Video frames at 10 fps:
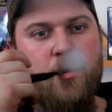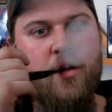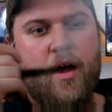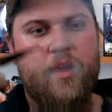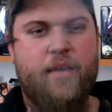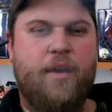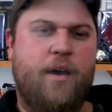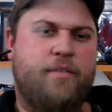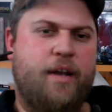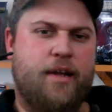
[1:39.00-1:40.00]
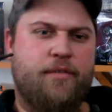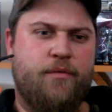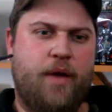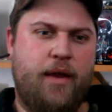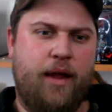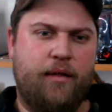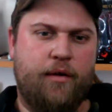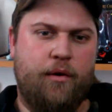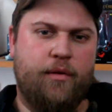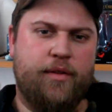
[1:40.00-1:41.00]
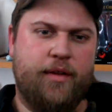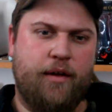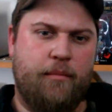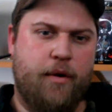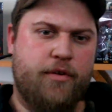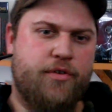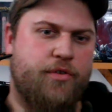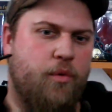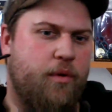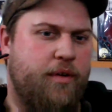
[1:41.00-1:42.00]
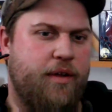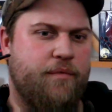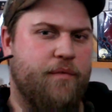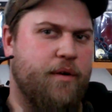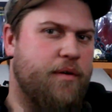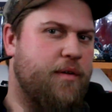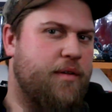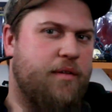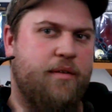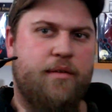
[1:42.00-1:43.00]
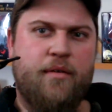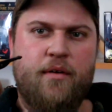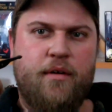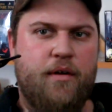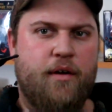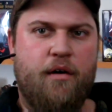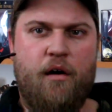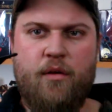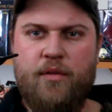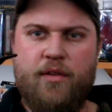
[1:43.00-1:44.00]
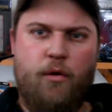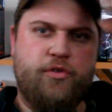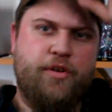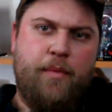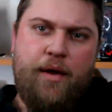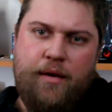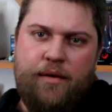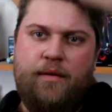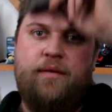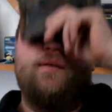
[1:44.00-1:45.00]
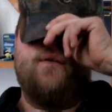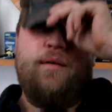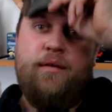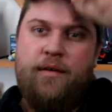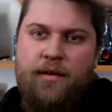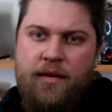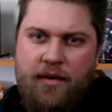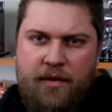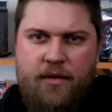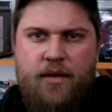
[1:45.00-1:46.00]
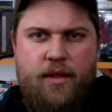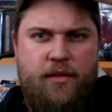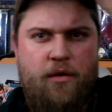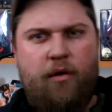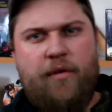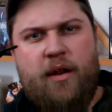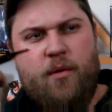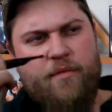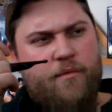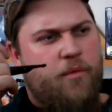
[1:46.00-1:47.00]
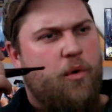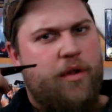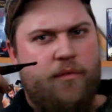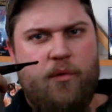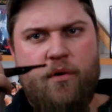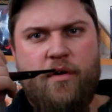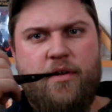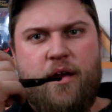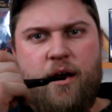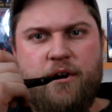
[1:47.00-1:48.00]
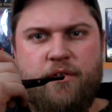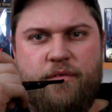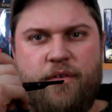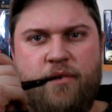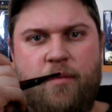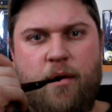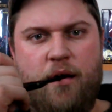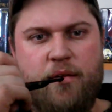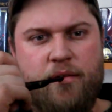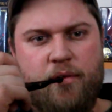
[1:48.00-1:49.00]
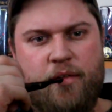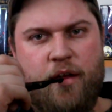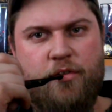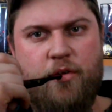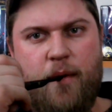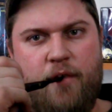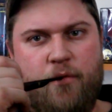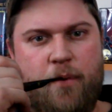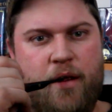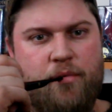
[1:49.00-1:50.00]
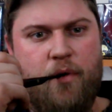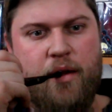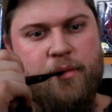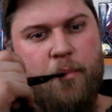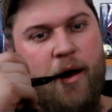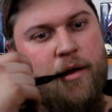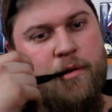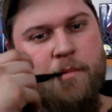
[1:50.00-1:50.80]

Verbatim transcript: I think uh, tickets for Van Halen go on sale March 21st in Ottawa at Scotiabank. I think they're going anywhere from 44 to 150 bucks, so it's not too bad for price wise, but